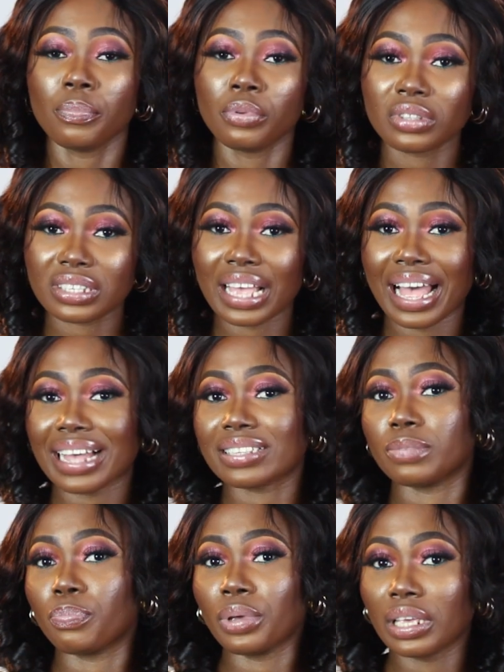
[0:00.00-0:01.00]
Beauty
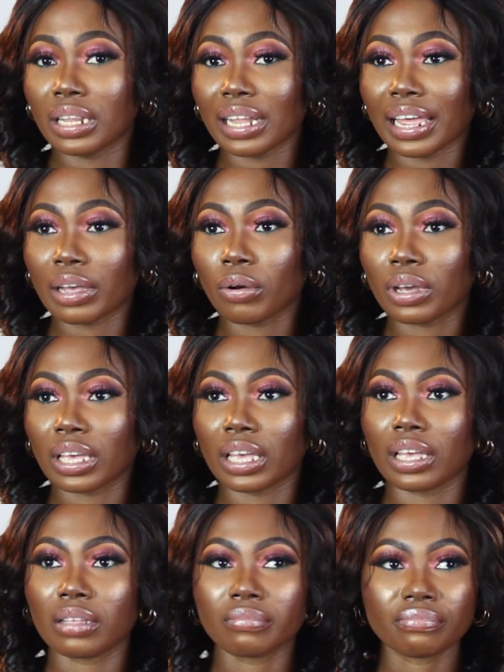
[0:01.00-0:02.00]
hacks being
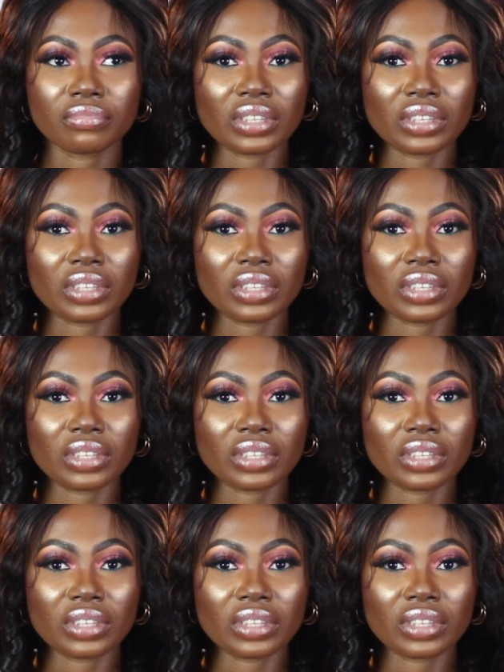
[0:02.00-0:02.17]
okay,